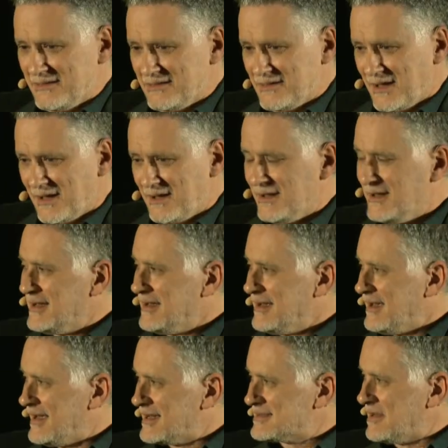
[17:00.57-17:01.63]
His
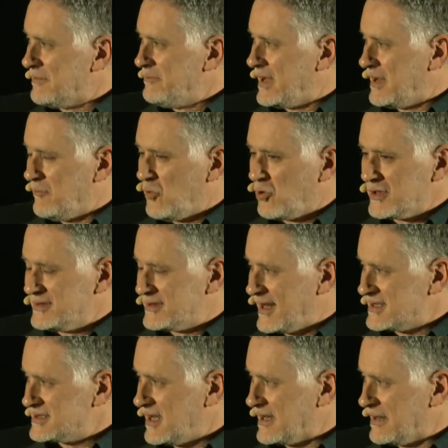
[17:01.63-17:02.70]
relationship with Linda,
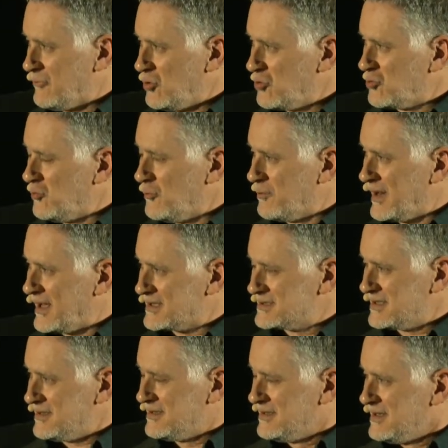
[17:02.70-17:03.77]
his sister, is
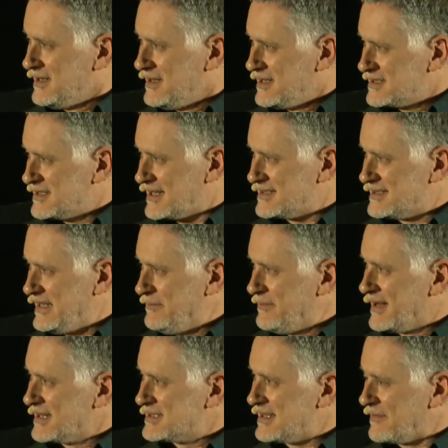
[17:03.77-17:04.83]
very interesting
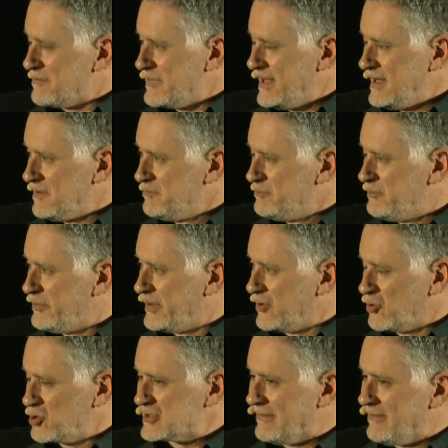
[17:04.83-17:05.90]
and complex. They
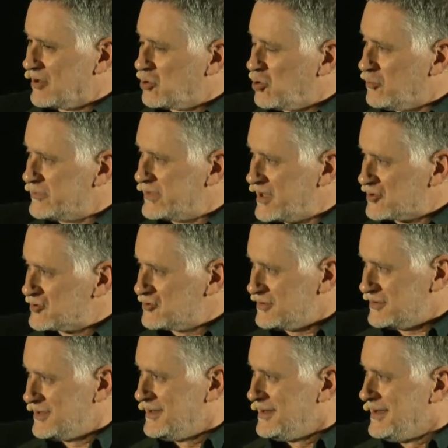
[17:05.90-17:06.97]
love each other,
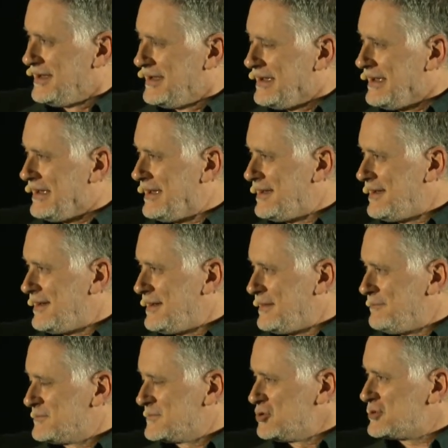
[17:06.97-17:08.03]
they admire each
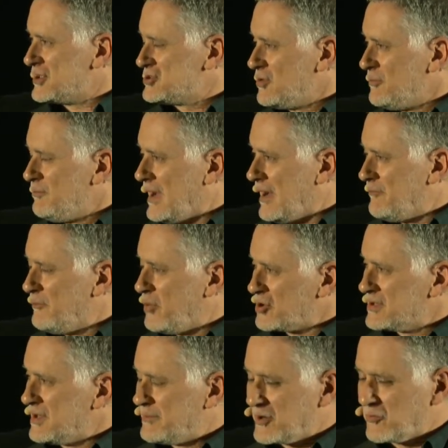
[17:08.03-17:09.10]
other, but they don't know how to
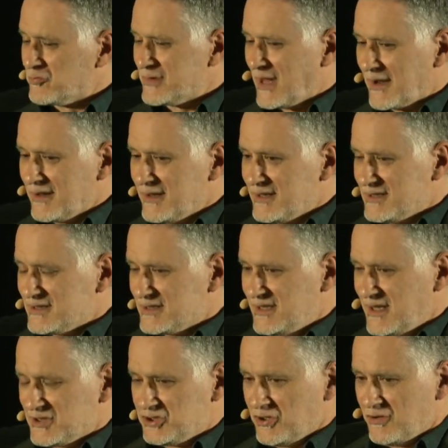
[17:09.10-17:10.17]
communicate.
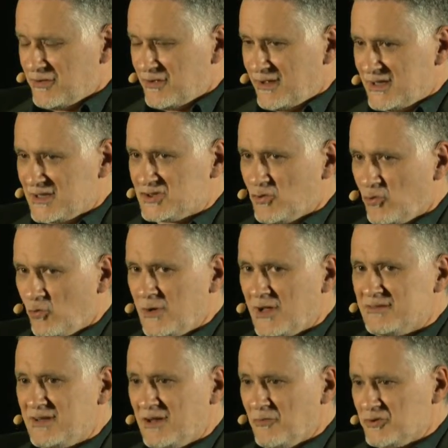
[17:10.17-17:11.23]
And,
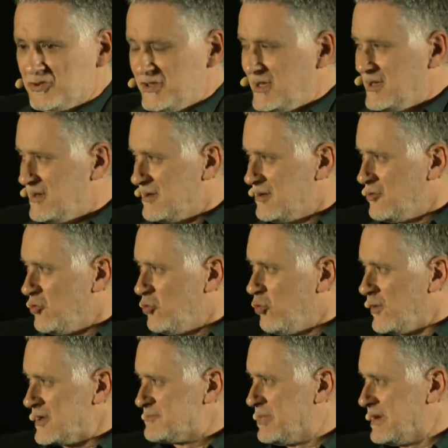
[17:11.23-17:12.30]
well, I have to
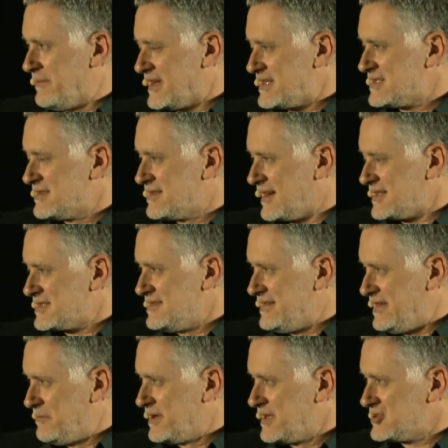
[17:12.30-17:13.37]
ask you, is this a
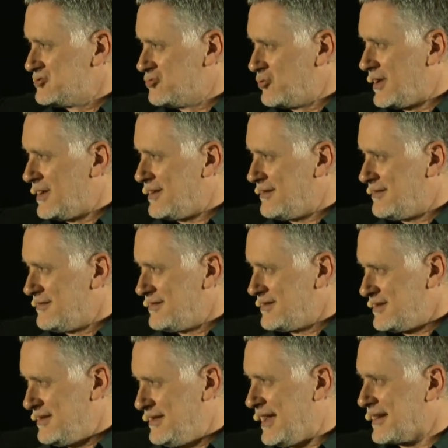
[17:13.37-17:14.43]
trilogy or
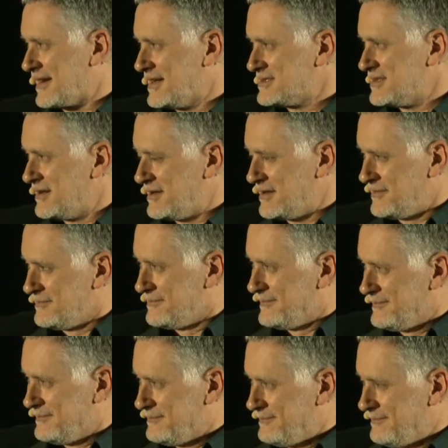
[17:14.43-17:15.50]
only the 3
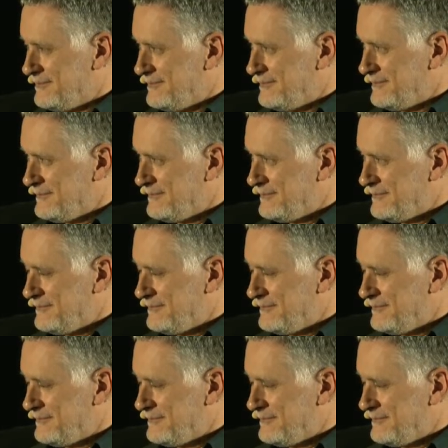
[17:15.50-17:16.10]
first books of a